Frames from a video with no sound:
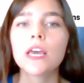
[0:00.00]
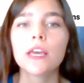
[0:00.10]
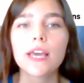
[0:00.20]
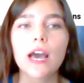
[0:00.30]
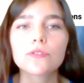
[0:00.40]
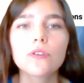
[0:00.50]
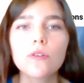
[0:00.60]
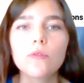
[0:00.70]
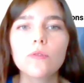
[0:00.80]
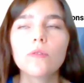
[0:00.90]
Yeah,
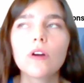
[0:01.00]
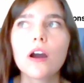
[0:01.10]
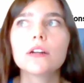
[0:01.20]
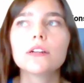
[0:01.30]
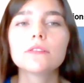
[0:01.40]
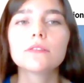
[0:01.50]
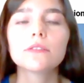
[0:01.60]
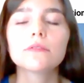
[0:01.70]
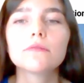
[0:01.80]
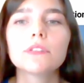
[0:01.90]
so
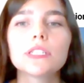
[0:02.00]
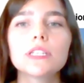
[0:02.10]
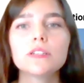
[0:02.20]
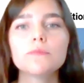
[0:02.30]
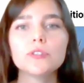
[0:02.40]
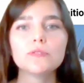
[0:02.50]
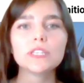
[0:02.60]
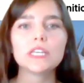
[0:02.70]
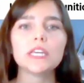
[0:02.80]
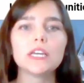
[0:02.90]
the systems you
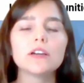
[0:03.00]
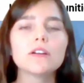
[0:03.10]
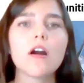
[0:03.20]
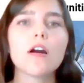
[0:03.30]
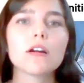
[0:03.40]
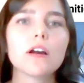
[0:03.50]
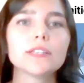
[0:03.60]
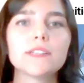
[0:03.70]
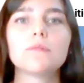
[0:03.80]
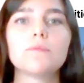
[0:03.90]
see here are
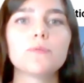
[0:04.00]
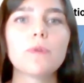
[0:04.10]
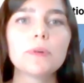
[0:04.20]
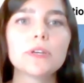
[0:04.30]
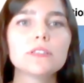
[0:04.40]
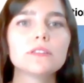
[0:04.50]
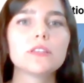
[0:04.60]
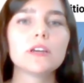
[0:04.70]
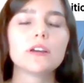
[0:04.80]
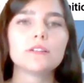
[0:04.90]
autonomous weapons.
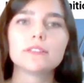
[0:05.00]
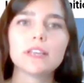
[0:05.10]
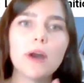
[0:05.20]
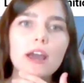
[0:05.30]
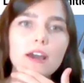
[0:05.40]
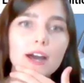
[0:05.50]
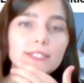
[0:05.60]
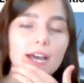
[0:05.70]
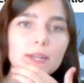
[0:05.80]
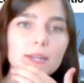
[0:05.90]
They're
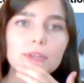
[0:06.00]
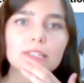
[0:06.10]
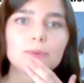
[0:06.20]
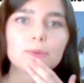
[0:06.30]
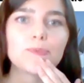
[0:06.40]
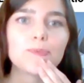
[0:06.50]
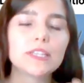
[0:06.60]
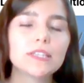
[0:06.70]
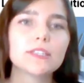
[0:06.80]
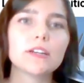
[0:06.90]
semi-autonomous, which
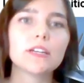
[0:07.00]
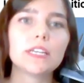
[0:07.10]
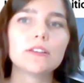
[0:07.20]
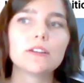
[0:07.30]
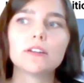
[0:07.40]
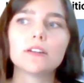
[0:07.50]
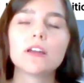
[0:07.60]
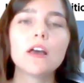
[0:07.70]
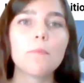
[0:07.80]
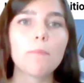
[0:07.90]
means they're either
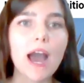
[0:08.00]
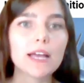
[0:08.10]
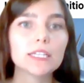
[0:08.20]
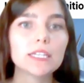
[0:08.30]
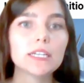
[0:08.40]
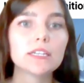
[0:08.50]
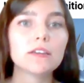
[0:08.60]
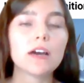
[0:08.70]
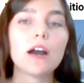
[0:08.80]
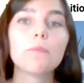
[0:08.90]
piloted
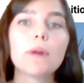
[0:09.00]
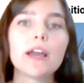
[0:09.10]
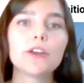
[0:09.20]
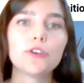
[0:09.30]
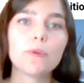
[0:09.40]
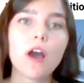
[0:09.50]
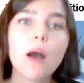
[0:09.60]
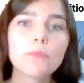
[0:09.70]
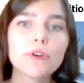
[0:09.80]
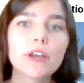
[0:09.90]
by a human
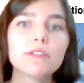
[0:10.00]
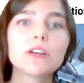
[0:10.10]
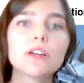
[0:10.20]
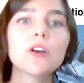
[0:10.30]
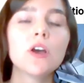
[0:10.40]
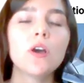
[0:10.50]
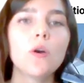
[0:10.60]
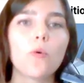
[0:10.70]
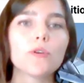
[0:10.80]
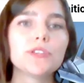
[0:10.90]
operator,
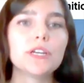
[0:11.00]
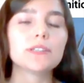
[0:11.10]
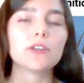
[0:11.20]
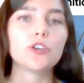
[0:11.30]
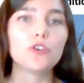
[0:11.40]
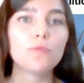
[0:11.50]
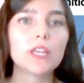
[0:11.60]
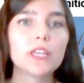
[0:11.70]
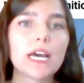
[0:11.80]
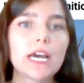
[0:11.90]
or there's a
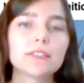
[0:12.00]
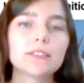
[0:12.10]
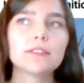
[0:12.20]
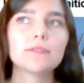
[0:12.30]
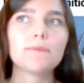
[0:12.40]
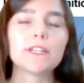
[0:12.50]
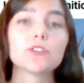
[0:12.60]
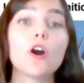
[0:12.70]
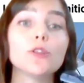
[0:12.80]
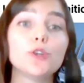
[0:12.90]
human it's
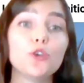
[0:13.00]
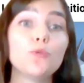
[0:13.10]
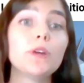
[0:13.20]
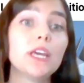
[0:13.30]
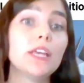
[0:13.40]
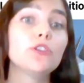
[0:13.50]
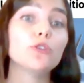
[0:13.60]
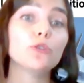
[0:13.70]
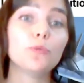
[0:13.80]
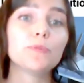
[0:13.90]
called human in the
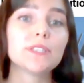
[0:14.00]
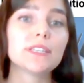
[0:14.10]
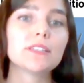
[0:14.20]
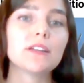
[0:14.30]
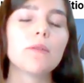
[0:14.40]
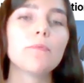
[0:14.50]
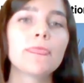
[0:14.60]
loop system.